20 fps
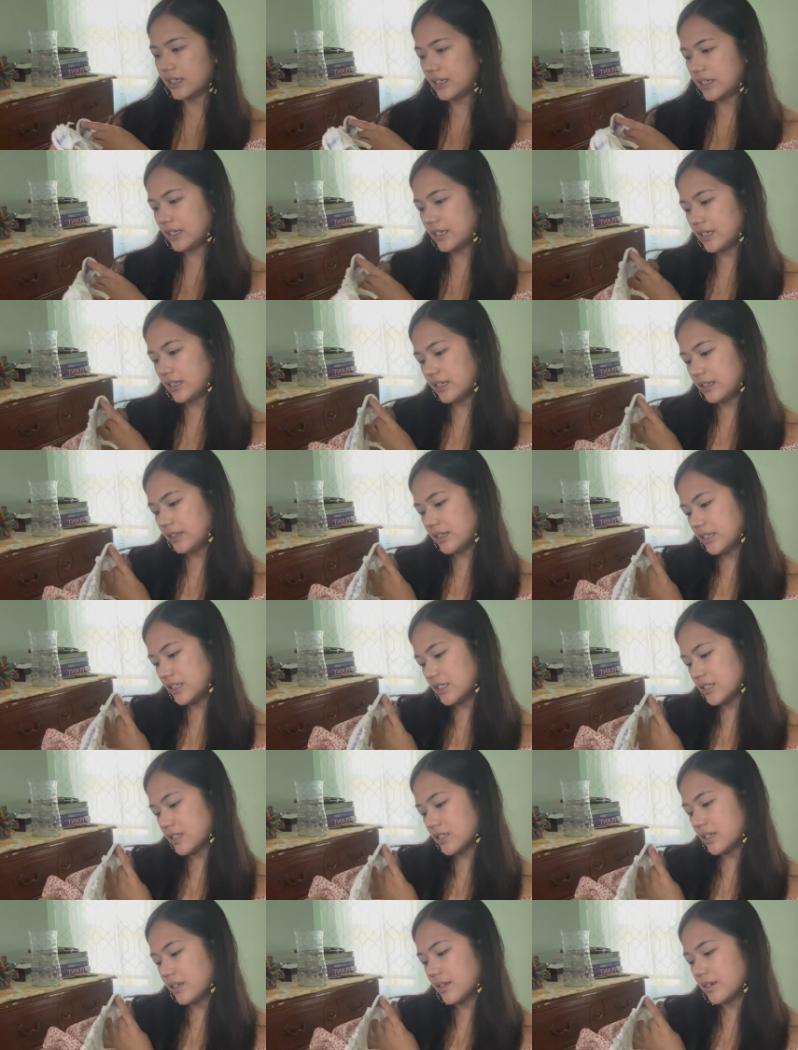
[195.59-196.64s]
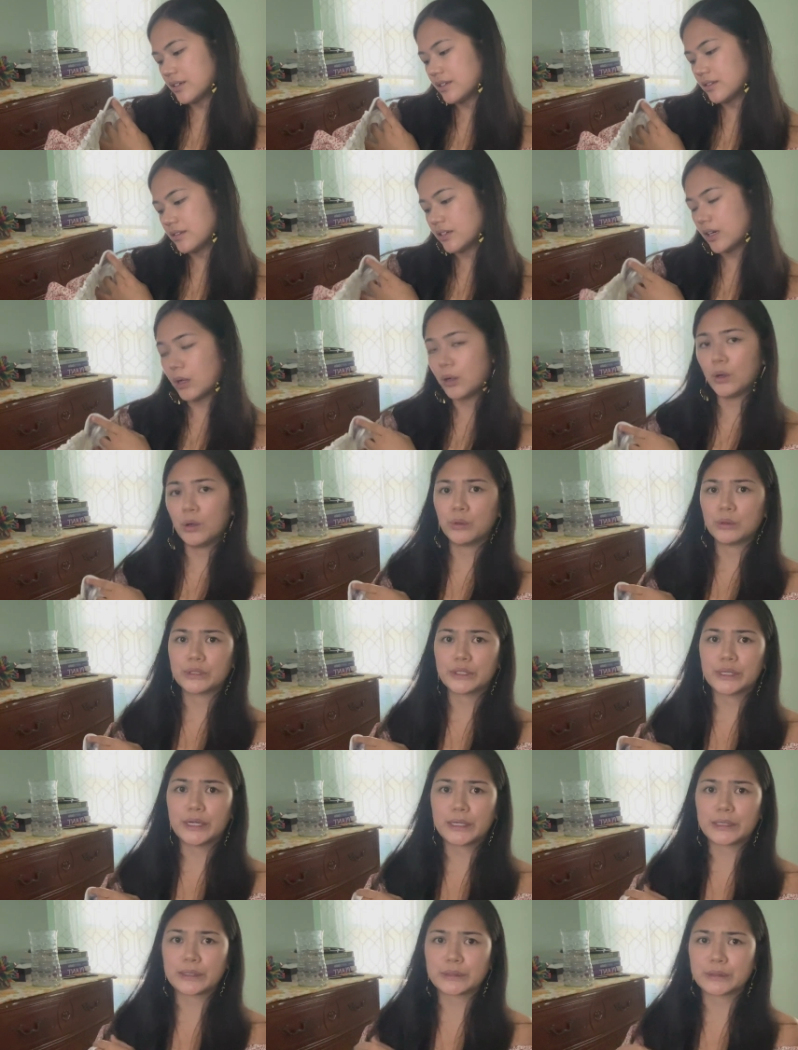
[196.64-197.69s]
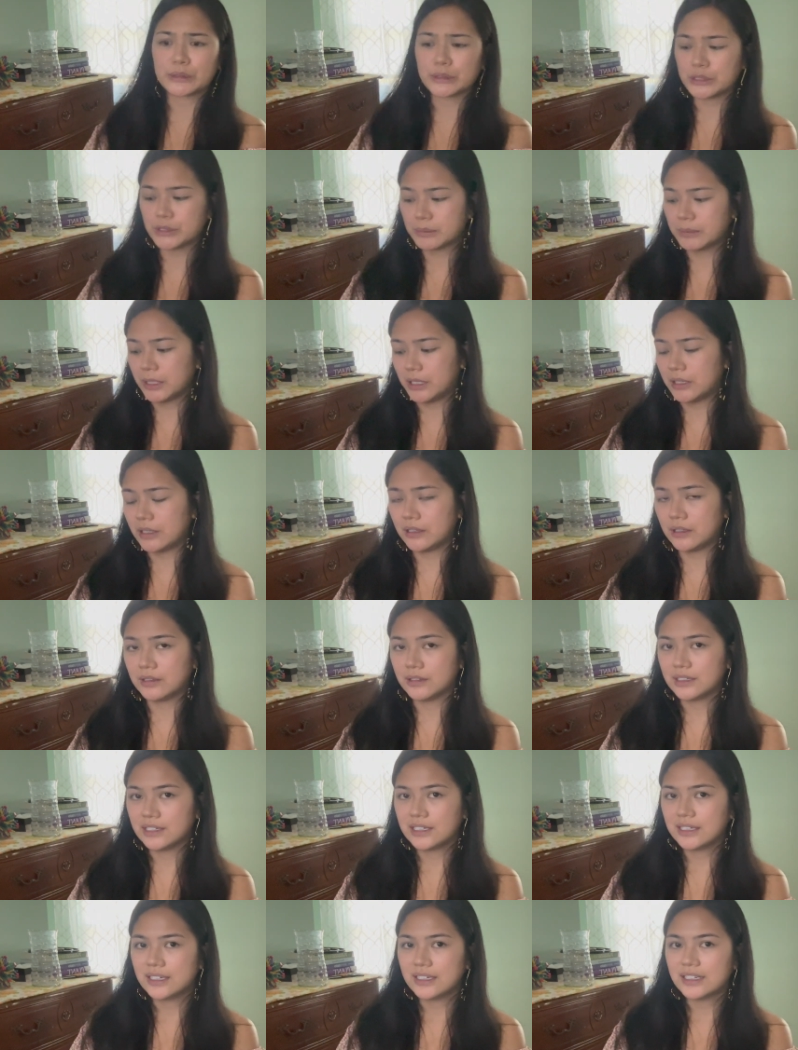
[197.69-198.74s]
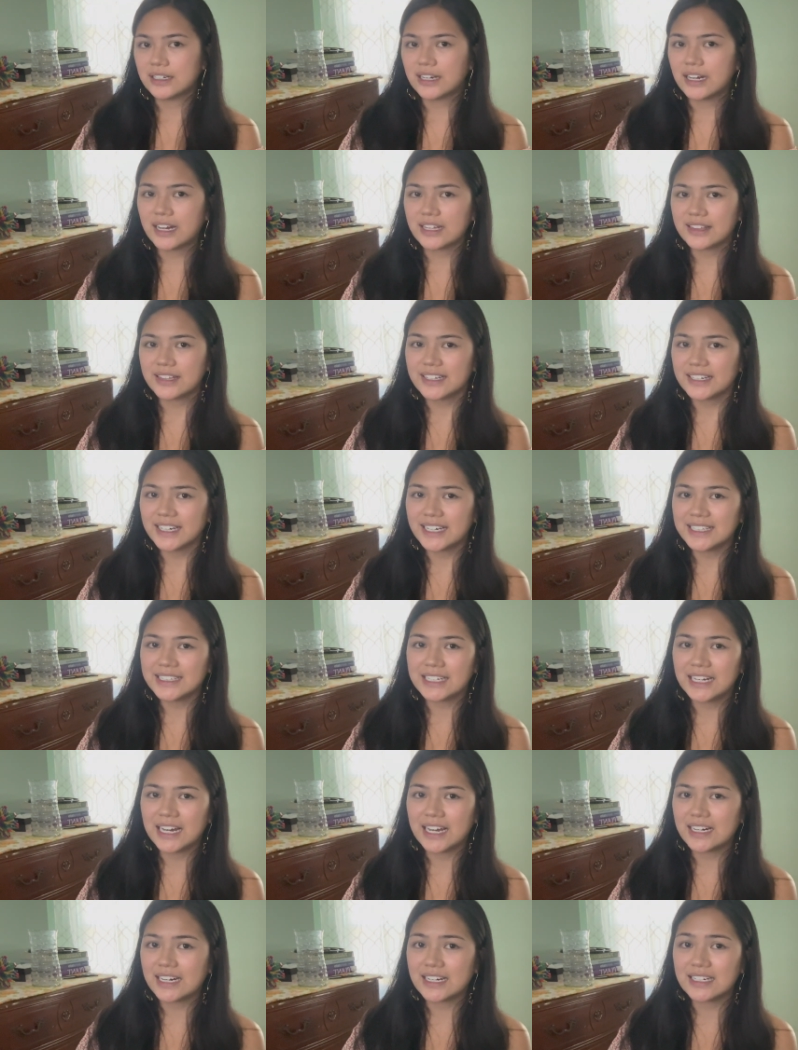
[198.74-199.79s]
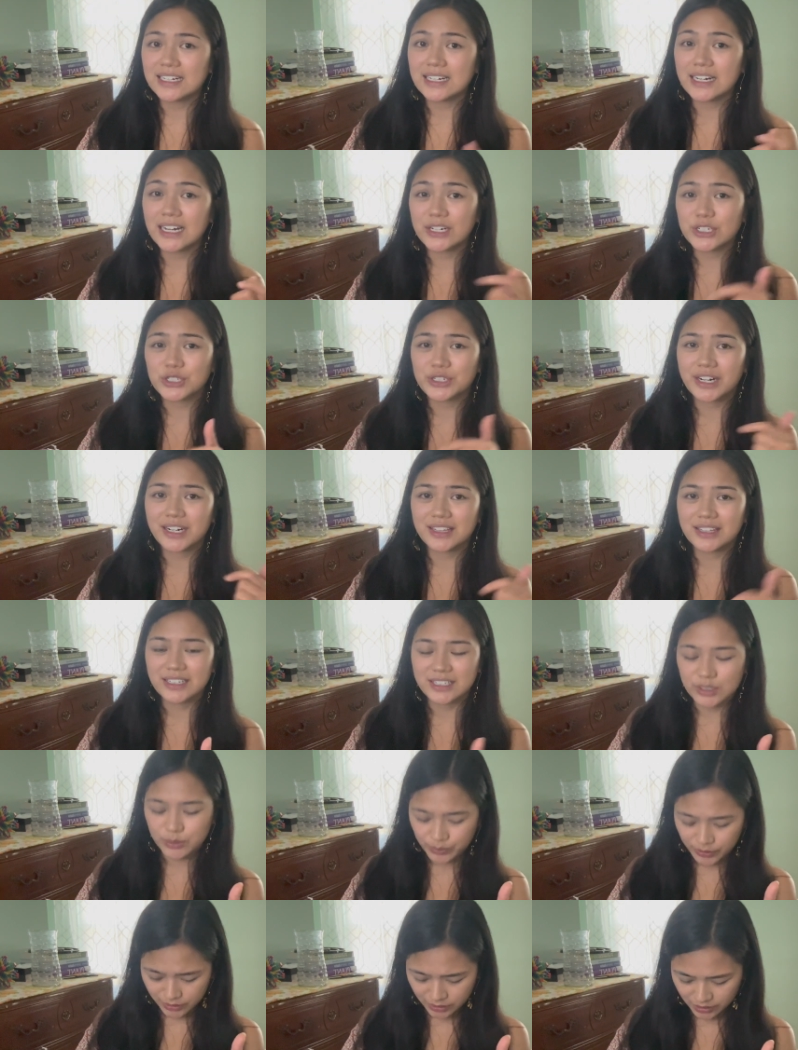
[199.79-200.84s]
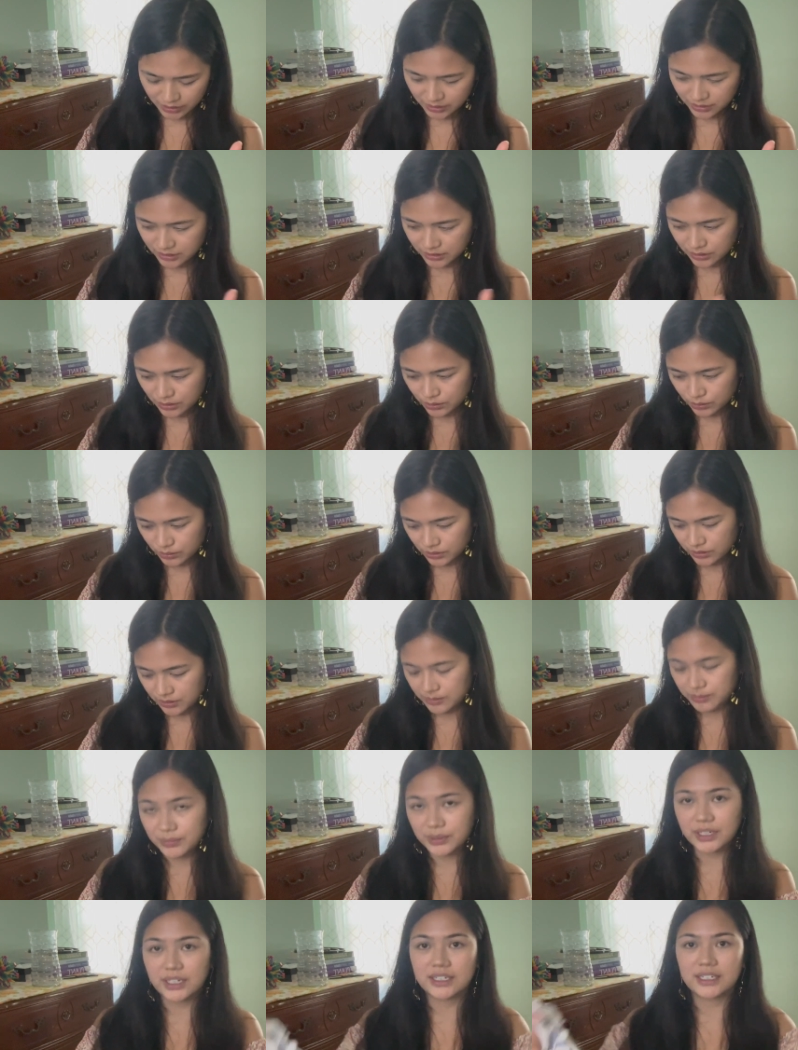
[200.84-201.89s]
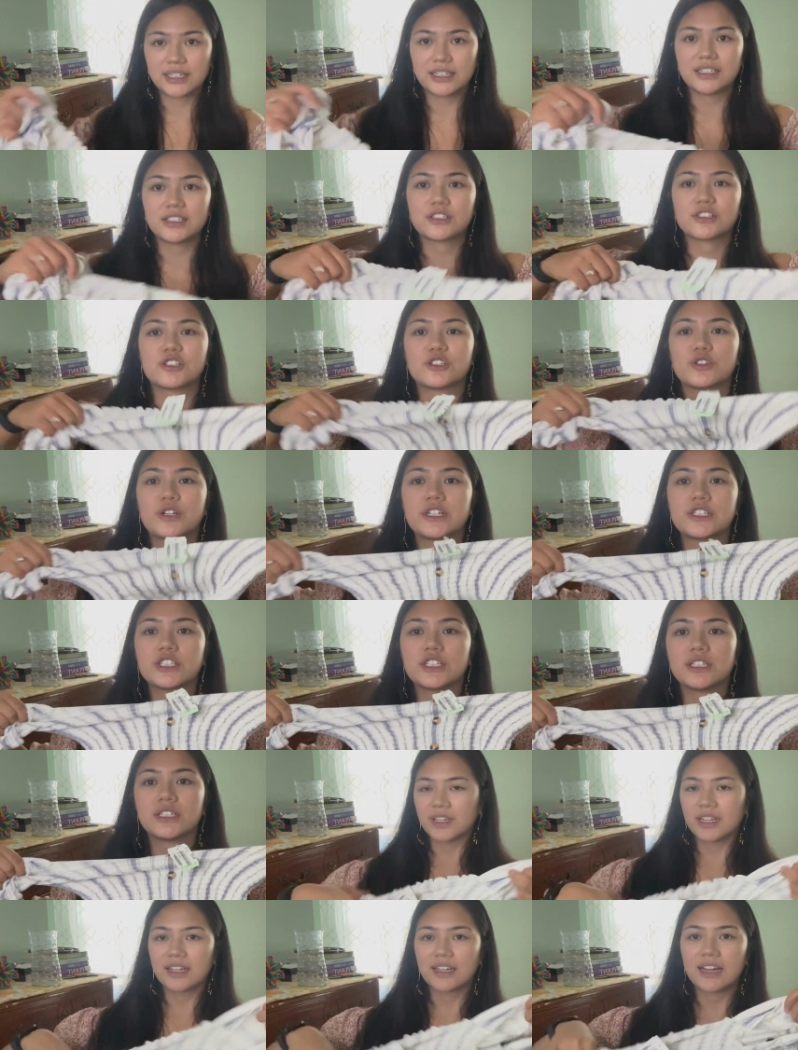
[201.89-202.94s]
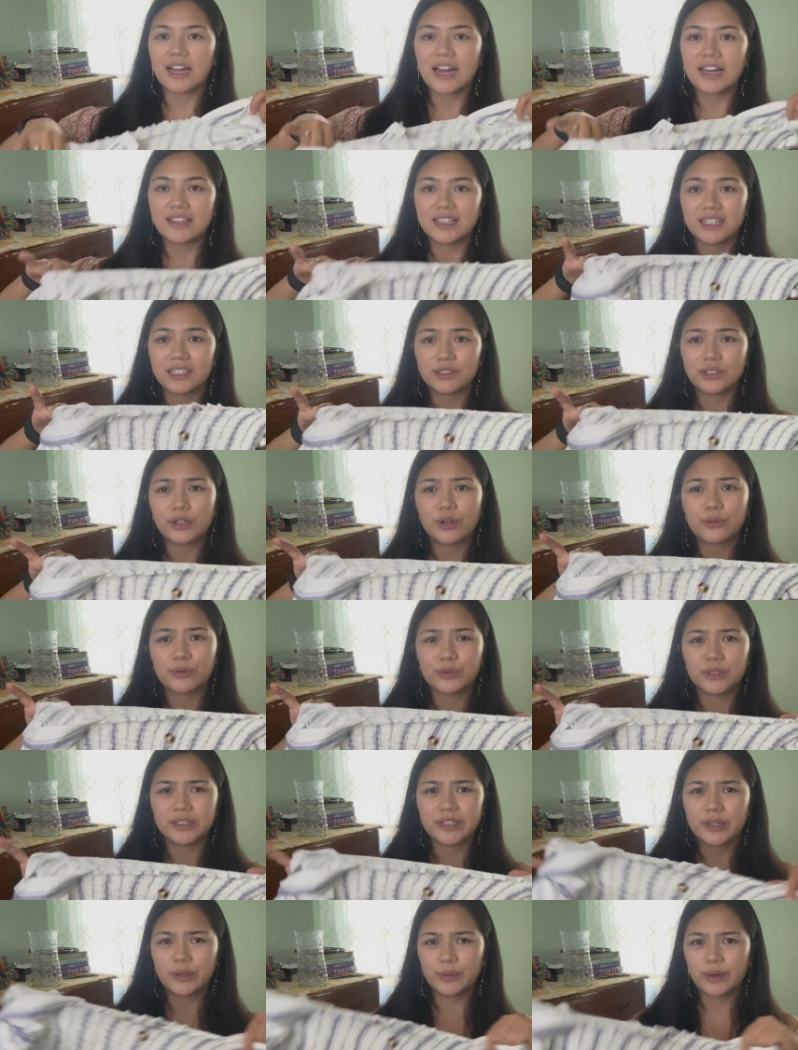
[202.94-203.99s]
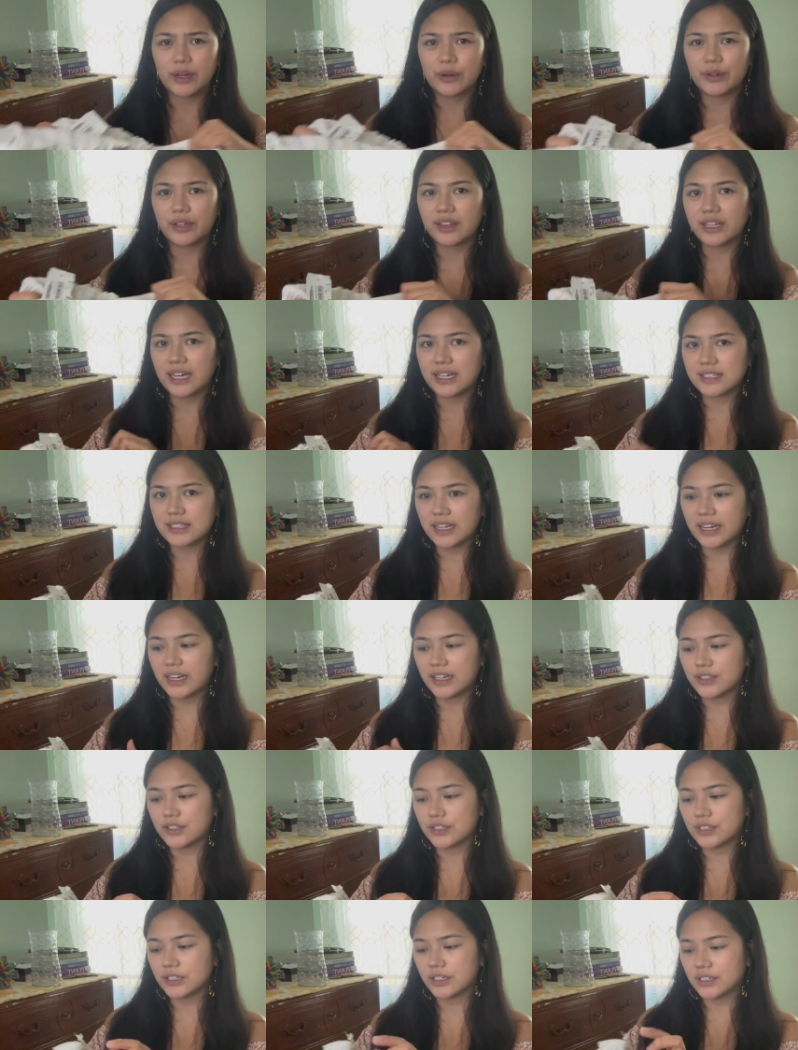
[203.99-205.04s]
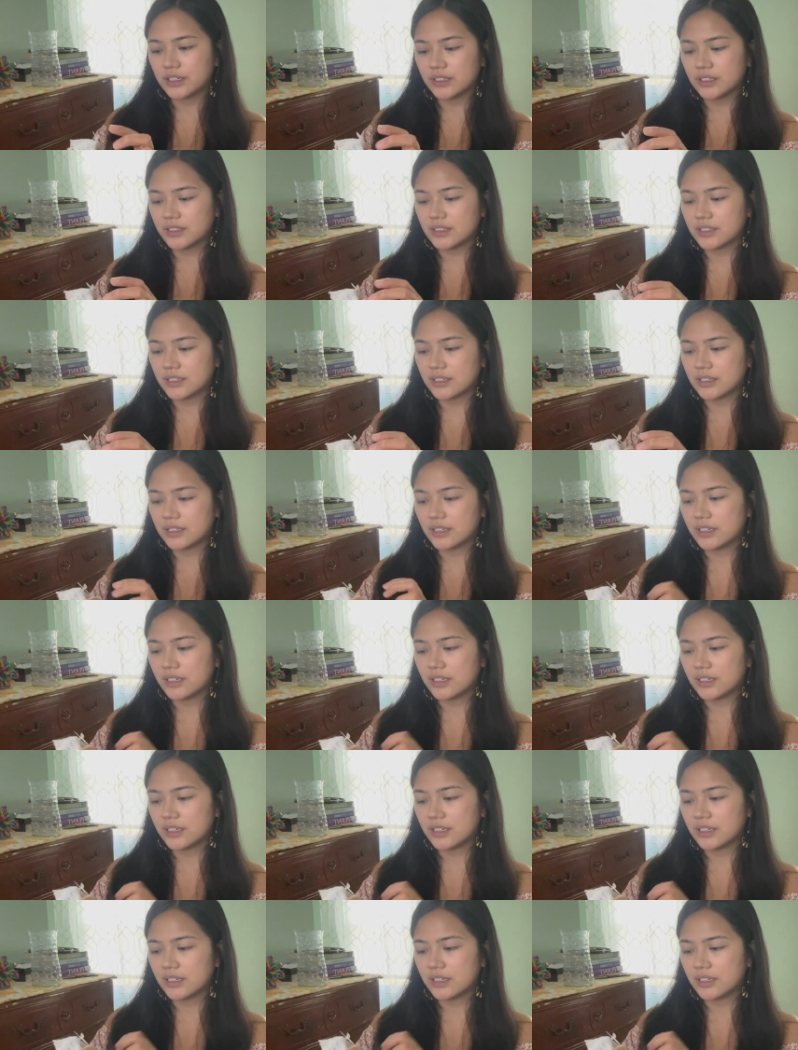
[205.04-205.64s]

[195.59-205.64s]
It is, oh, it's an extra small. I think I lied. I did not try this one on in the store, but it is stretchy. I think it'll go really well with that tan skirt.